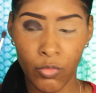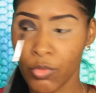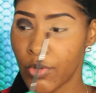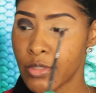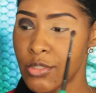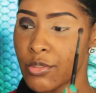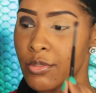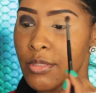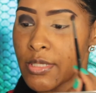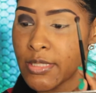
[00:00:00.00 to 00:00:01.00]
I'm going to
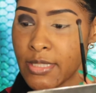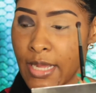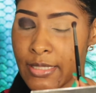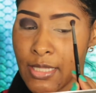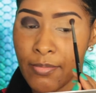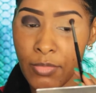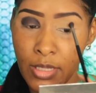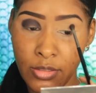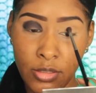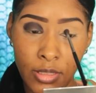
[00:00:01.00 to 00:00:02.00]
do the exact same
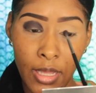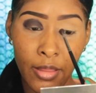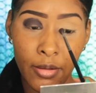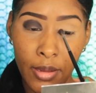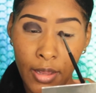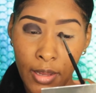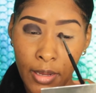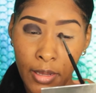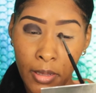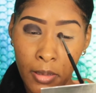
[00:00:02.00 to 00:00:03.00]
thing to the other
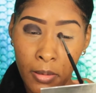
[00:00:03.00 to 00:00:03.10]
eye.